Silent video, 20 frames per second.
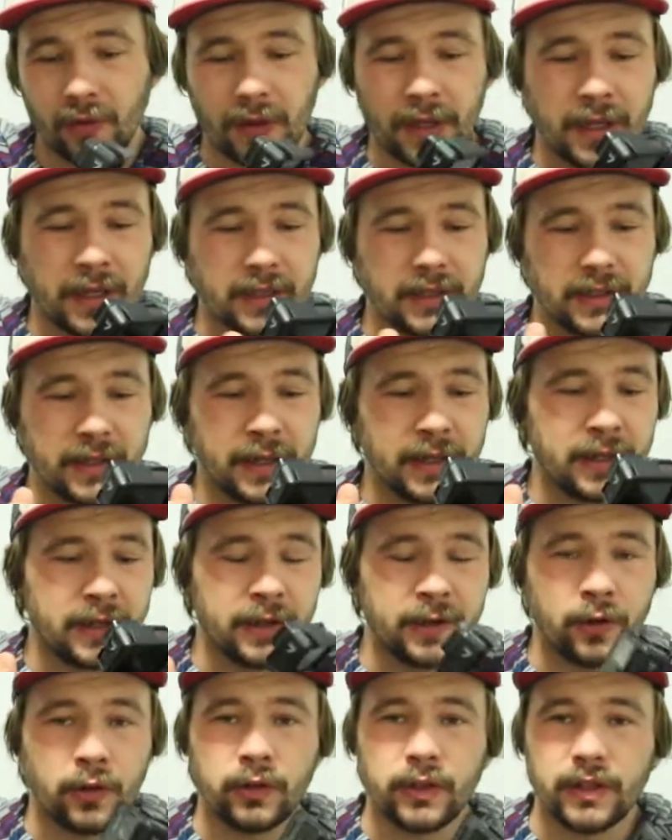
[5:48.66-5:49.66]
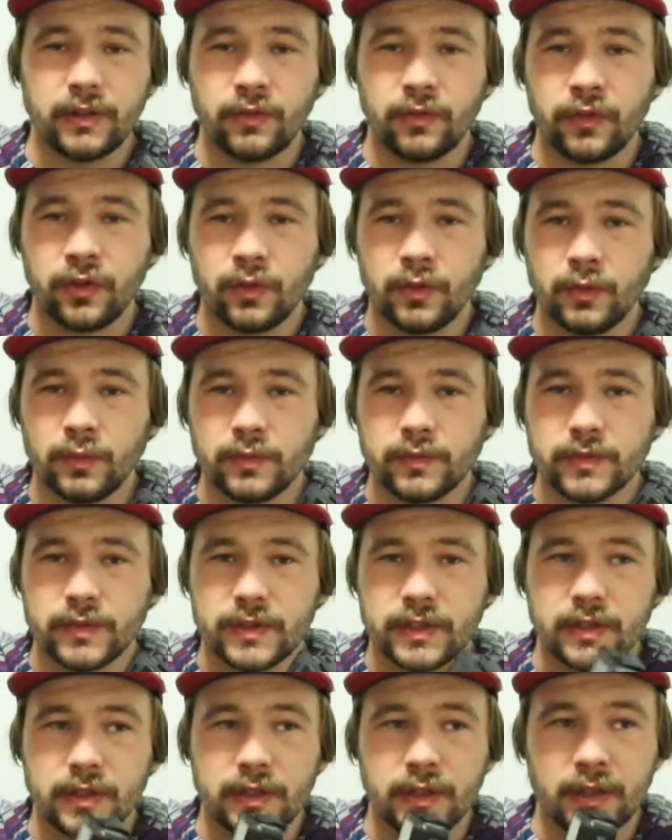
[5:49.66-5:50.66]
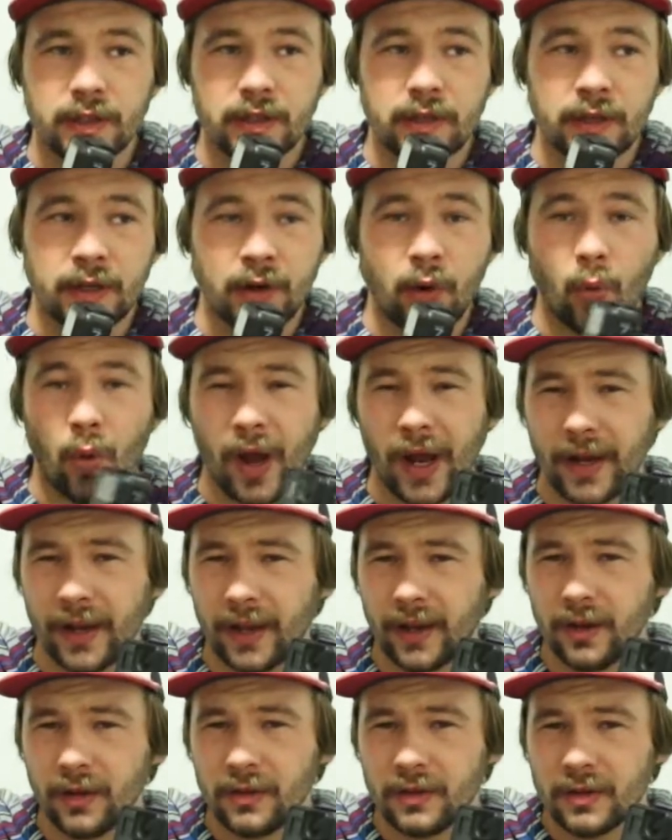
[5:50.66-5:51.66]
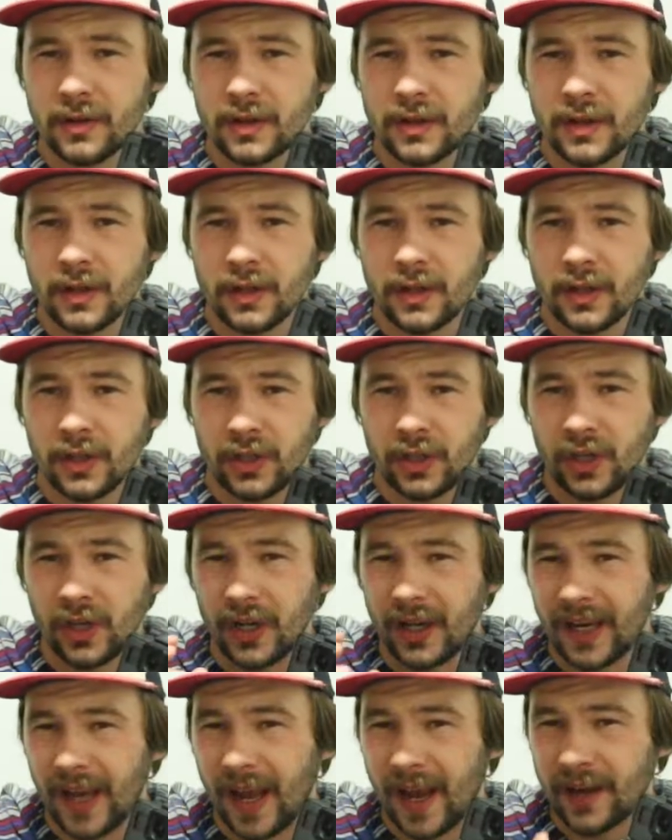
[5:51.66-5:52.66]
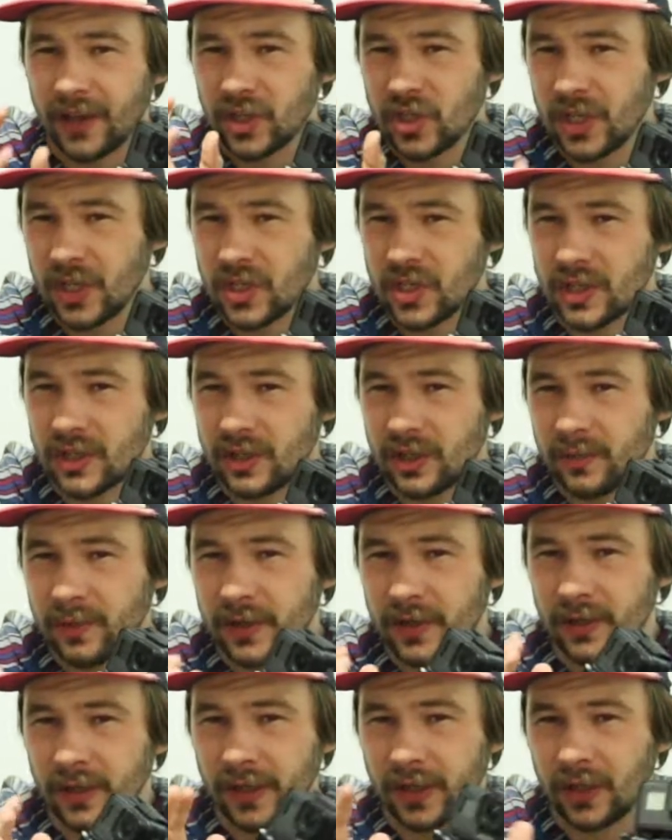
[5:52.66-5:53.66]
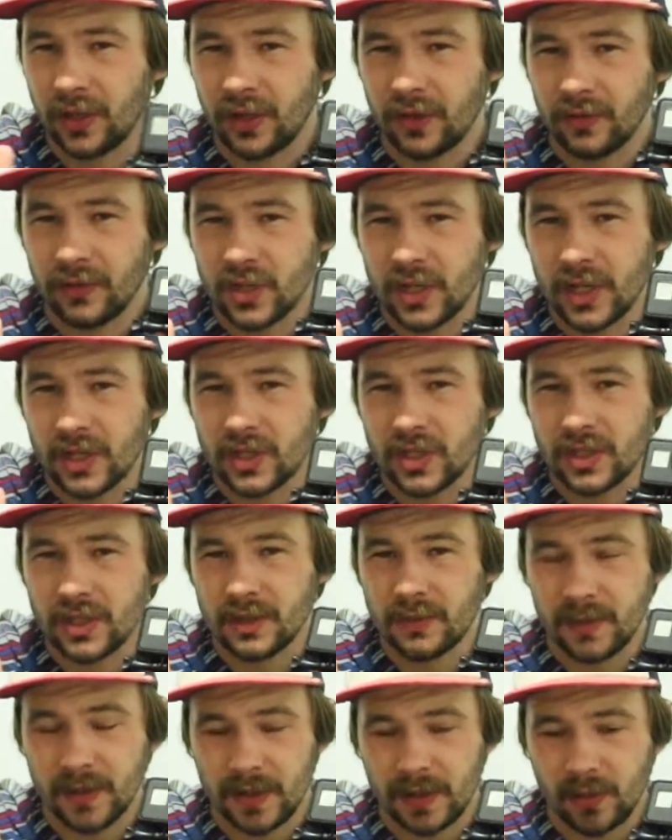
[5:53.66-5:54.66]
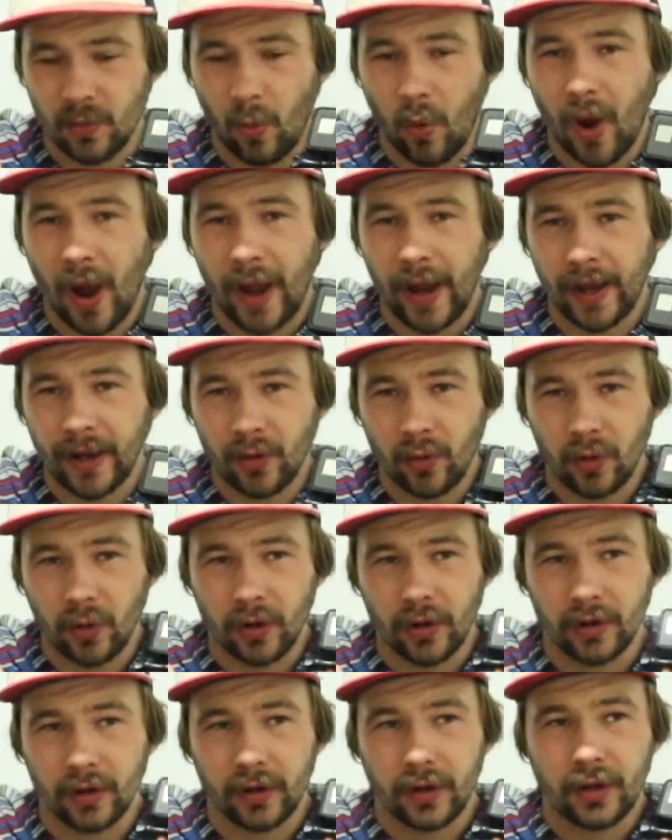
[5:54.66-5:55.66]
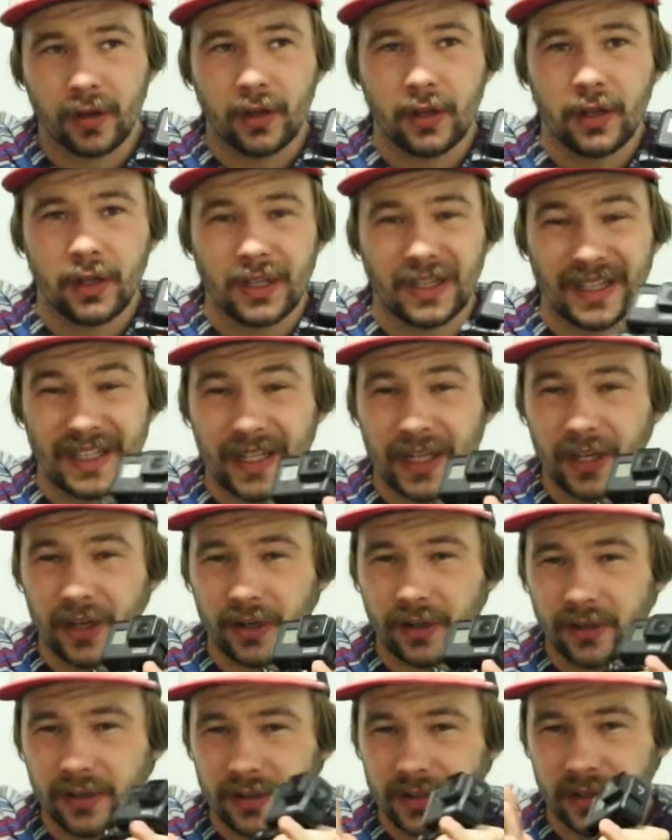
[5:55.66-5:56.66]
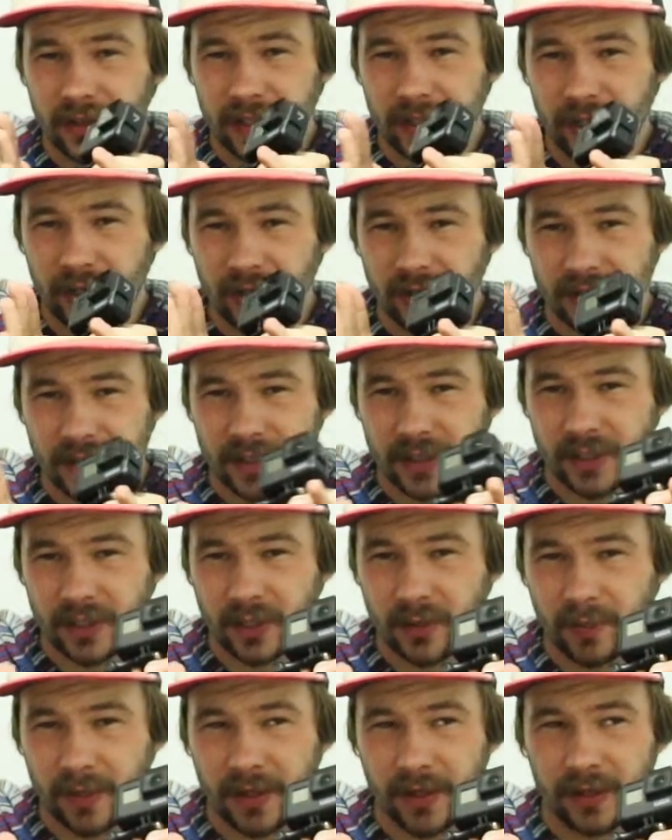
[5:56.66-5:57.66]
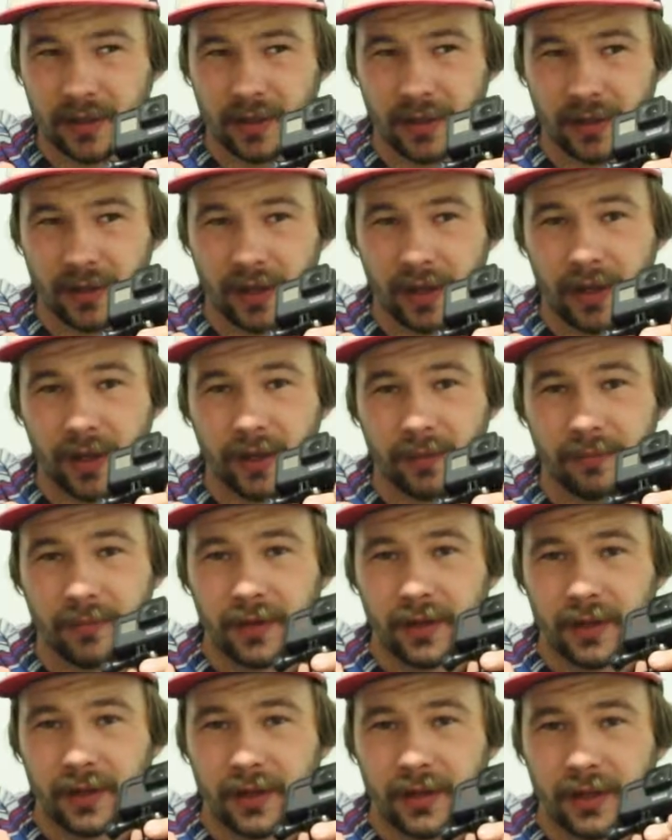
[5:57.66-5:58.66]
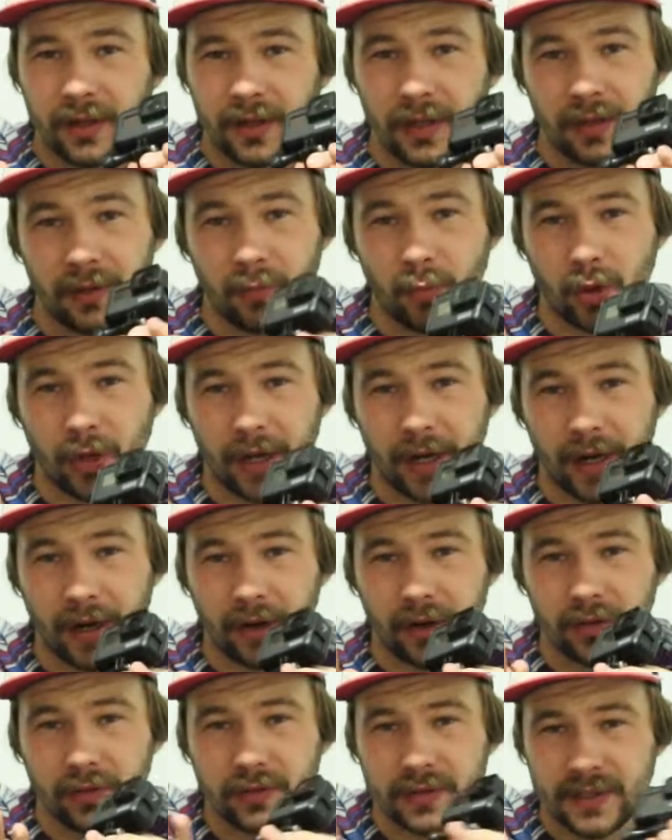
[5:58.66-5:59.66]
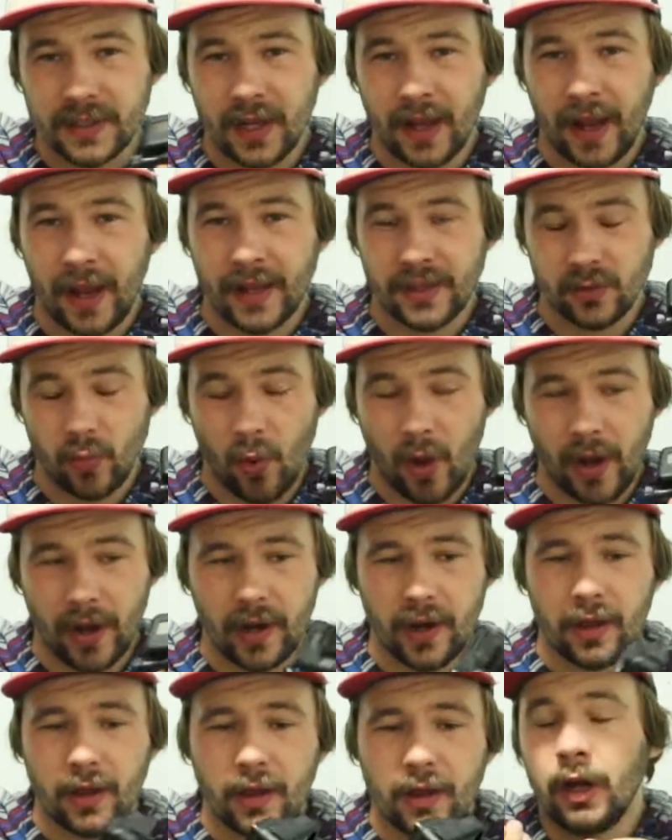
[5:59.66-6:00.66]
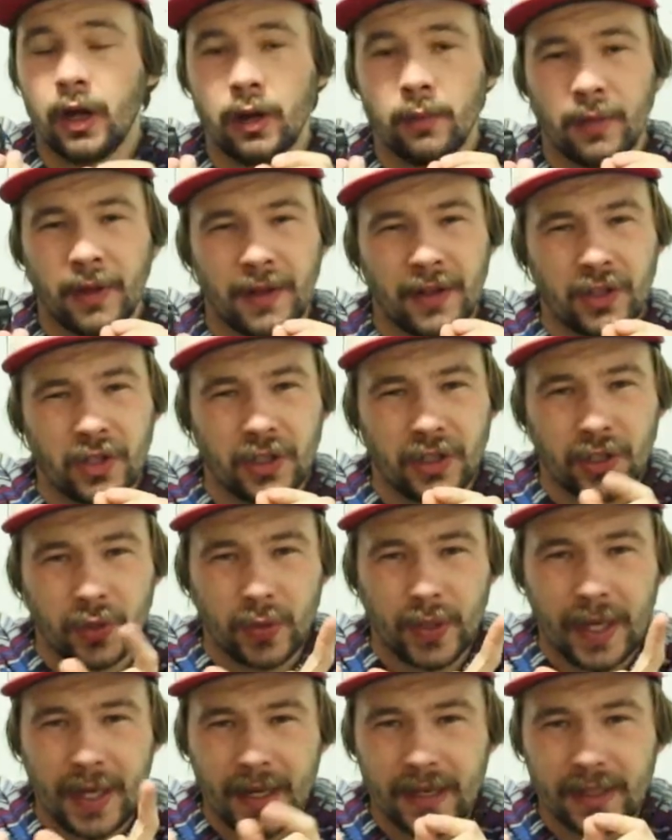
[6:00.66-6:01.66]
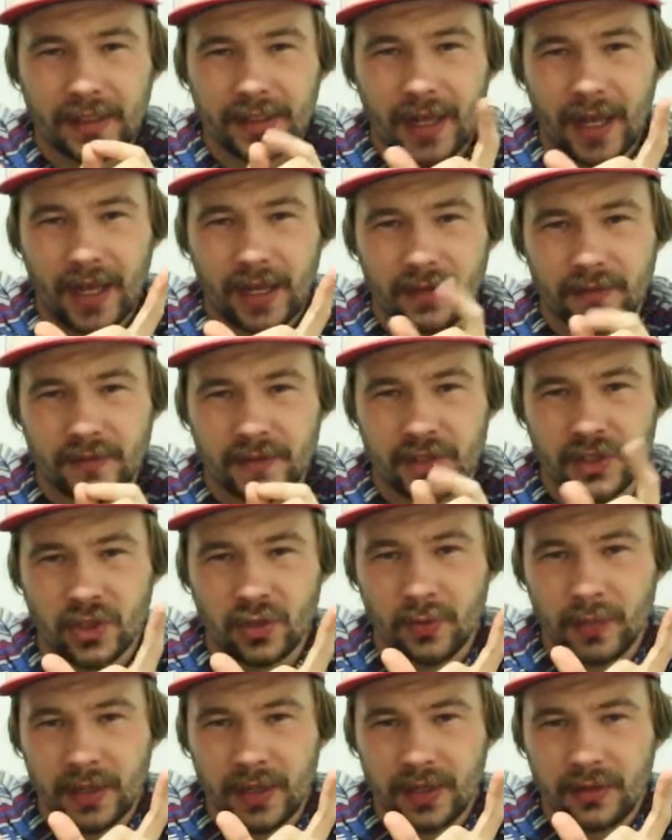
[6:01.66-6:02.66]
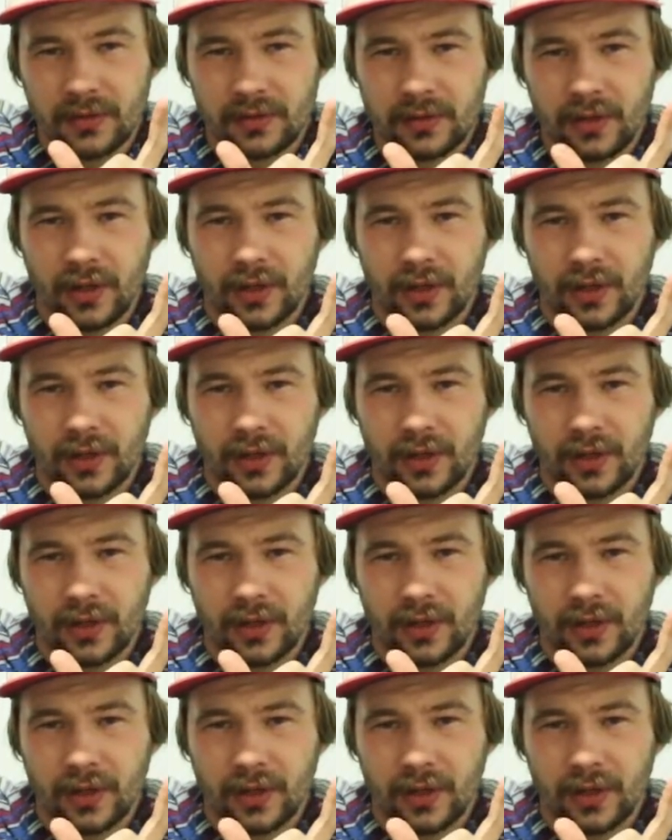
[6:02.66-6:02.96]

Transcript: It only films in a wide angle. You can kind of change it a little bit. Like you can change it to be wide or linear. So linear is a little bit more narrow. It's not as wide. And then you can kind of zoom in